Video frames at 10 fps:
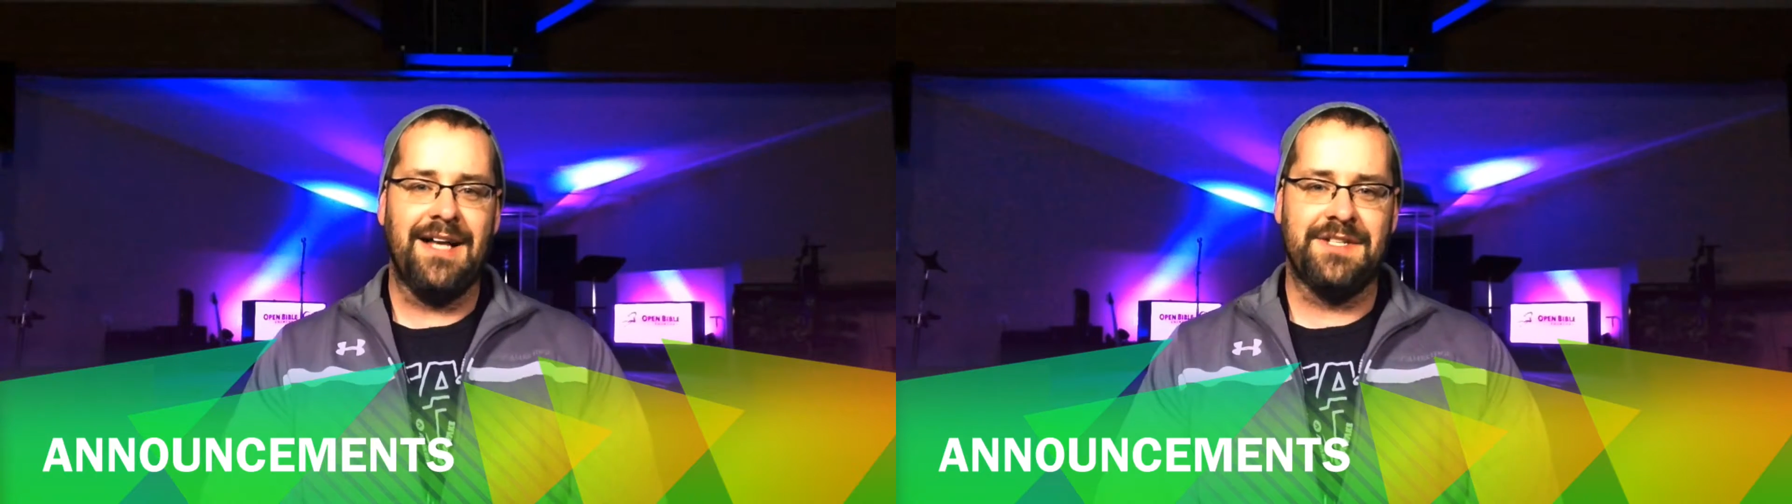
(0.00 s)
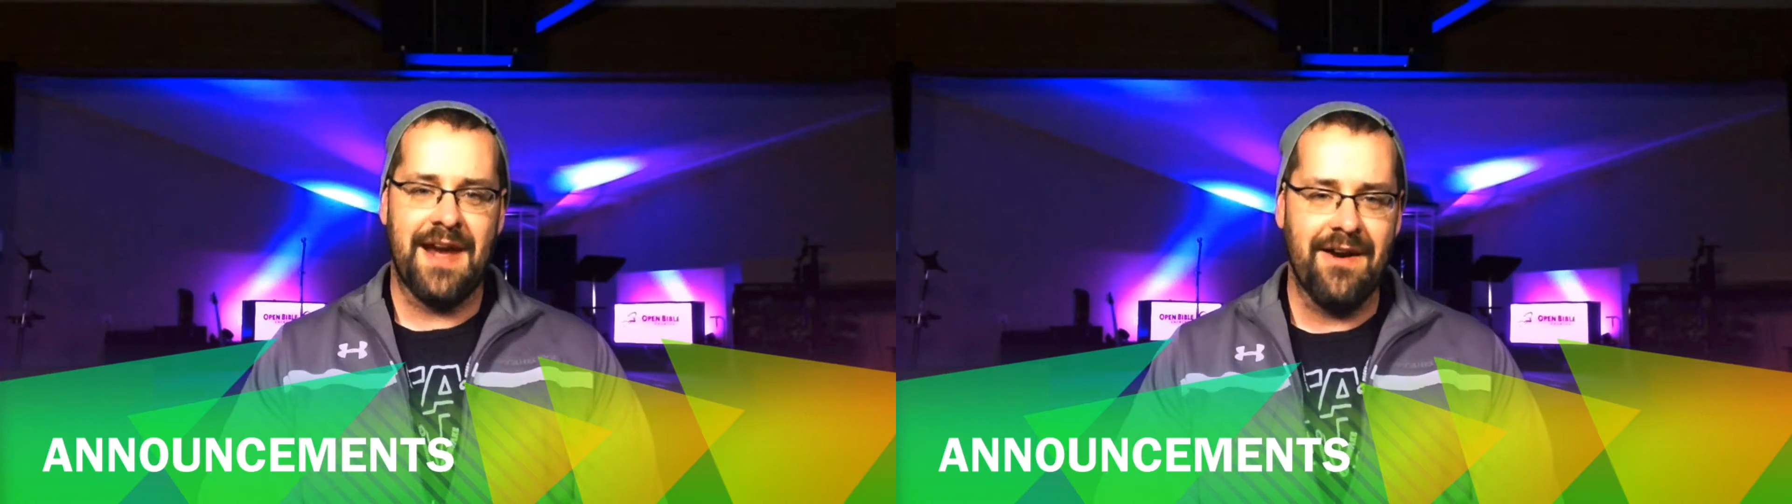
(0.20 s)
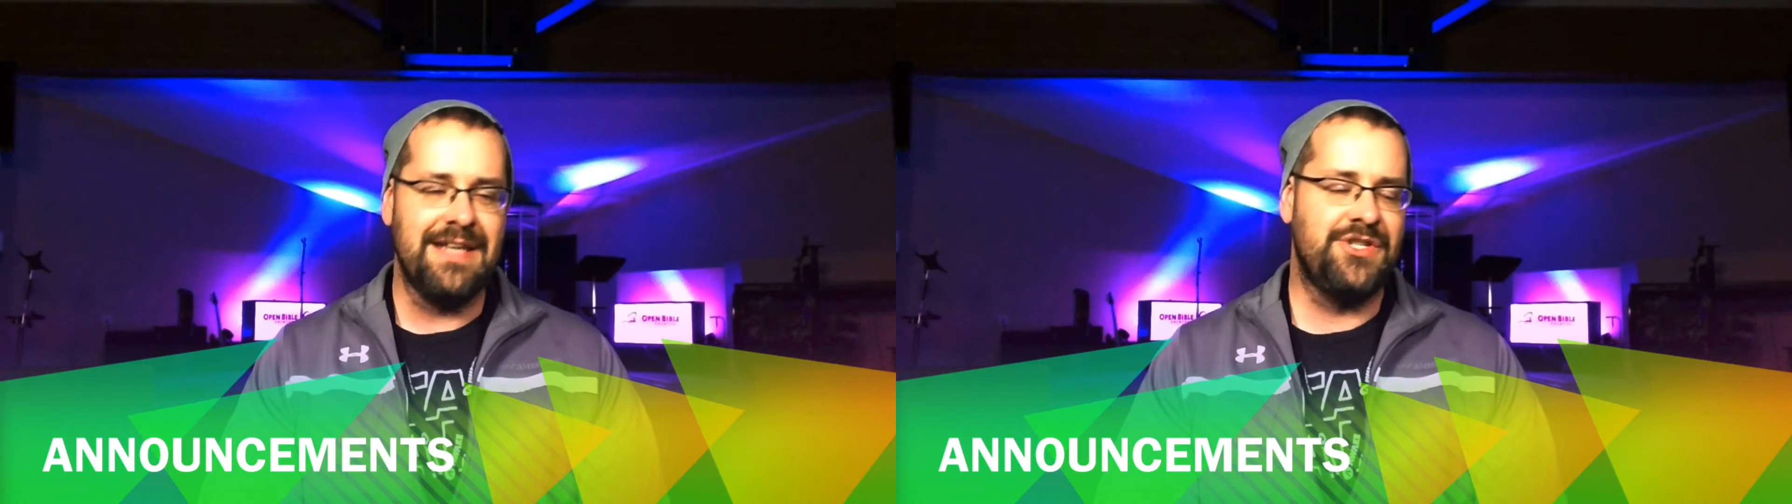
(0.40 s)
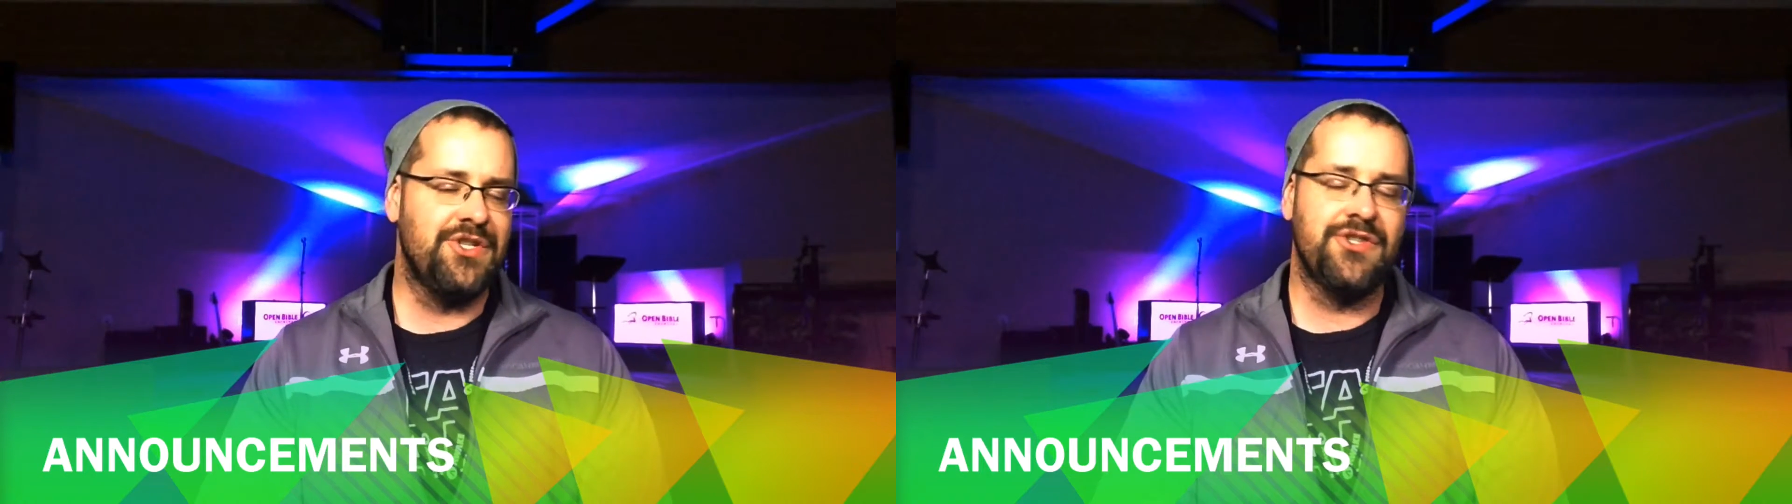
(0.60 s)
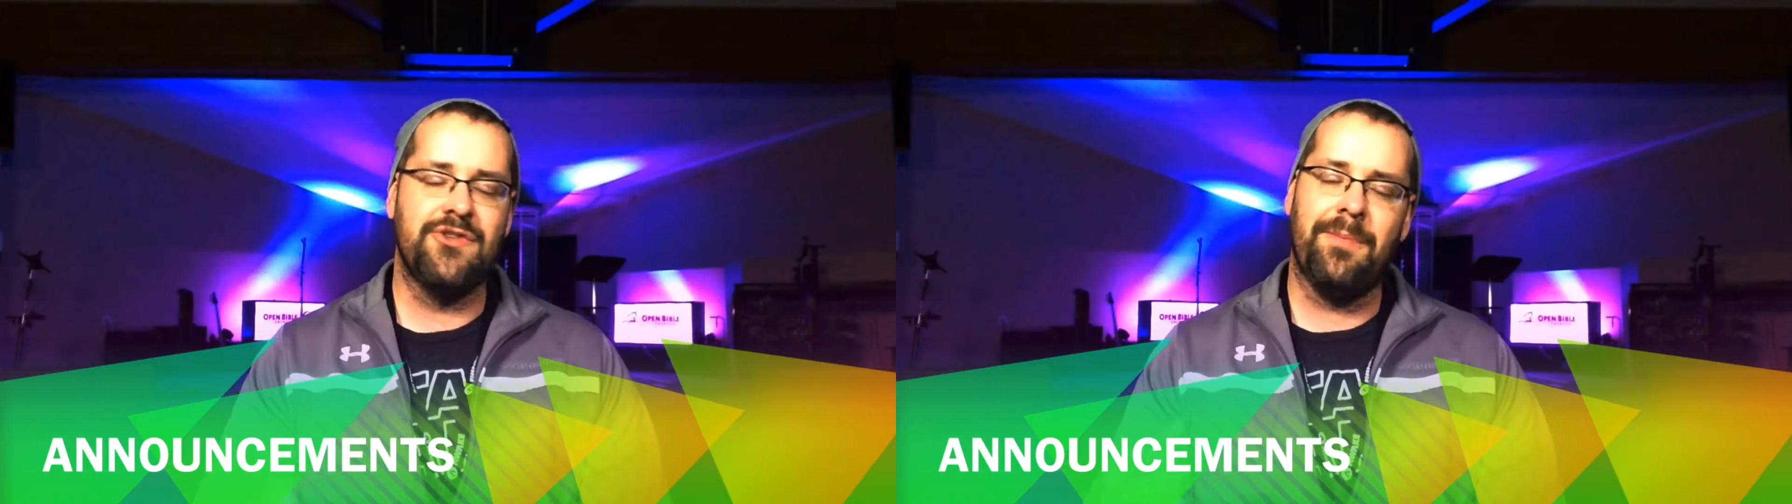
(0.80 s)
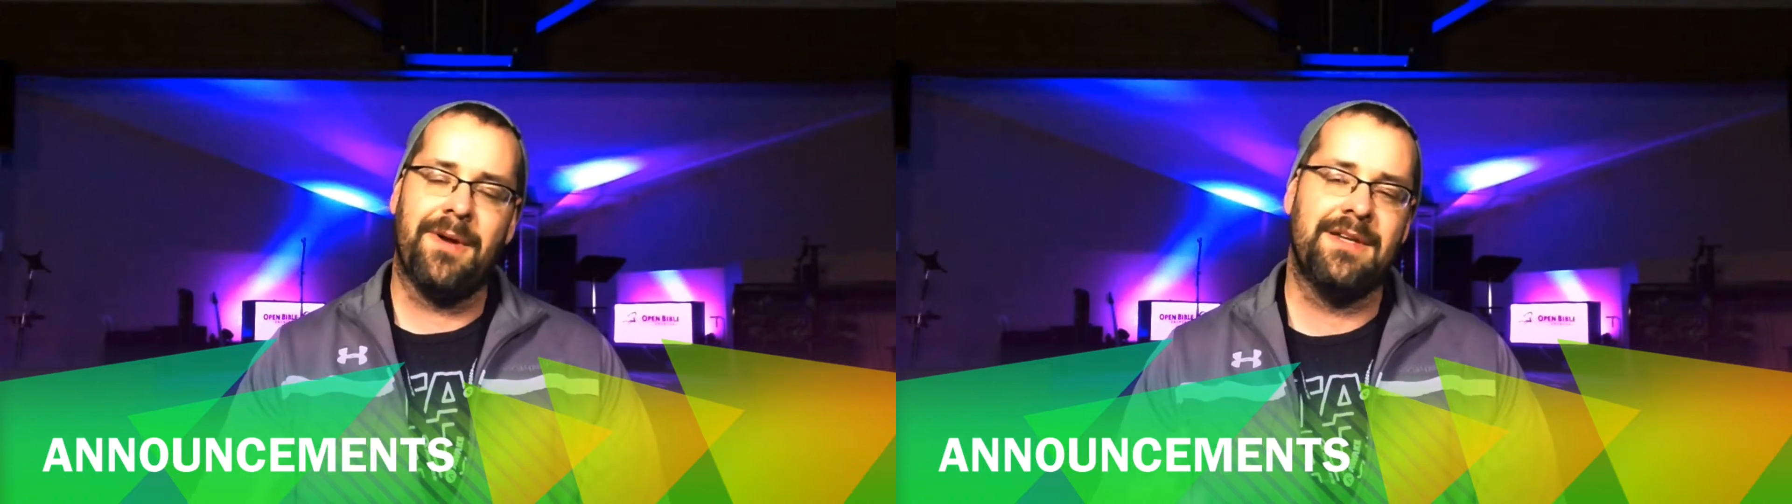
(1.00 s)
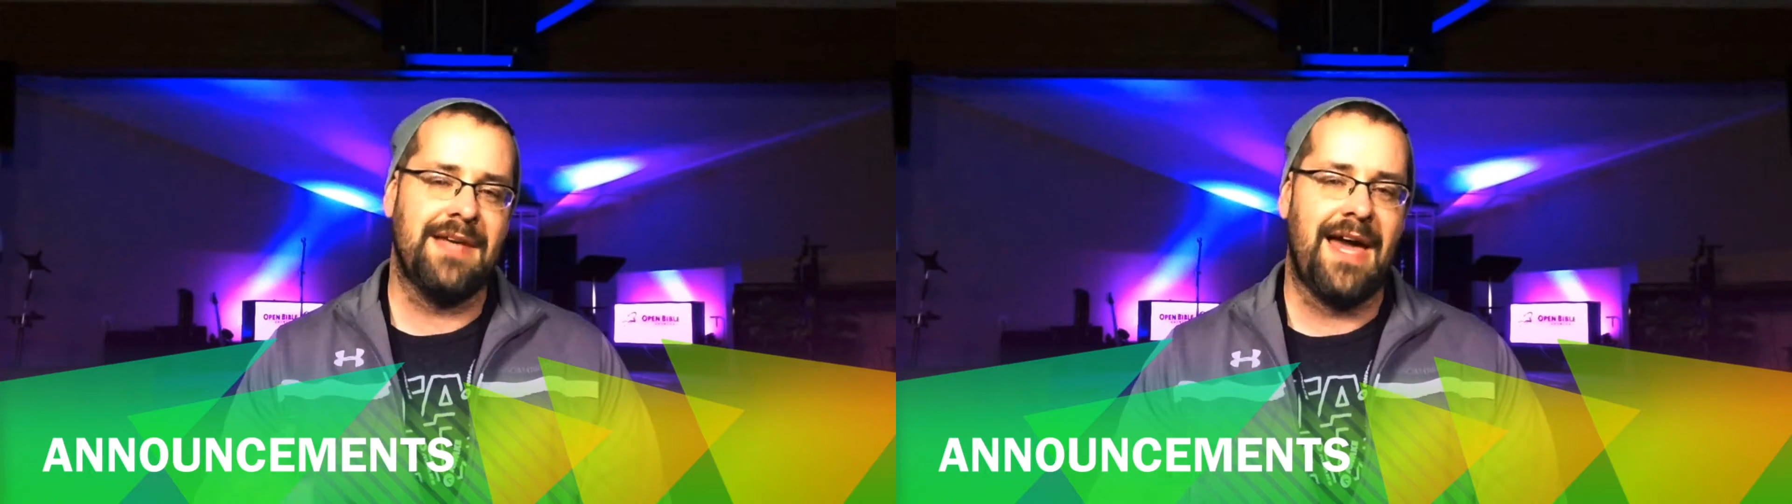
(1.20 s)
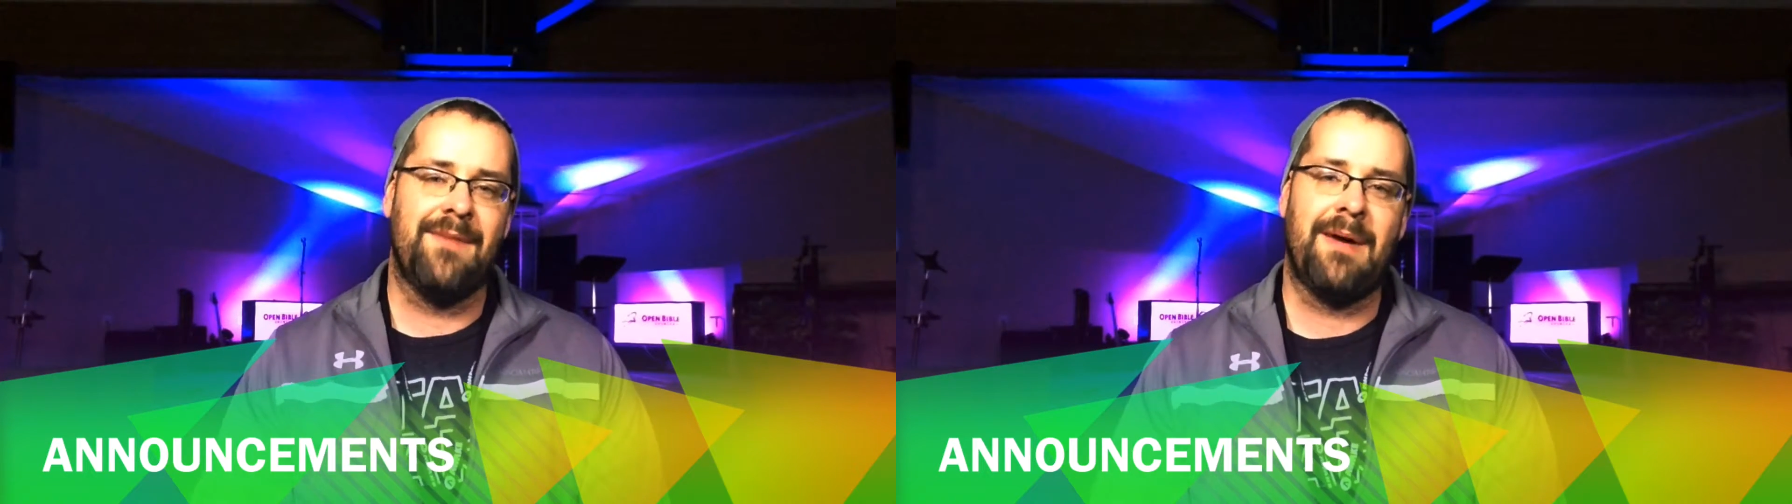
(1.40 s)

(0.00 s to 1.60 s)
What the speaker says: Terry is just super excited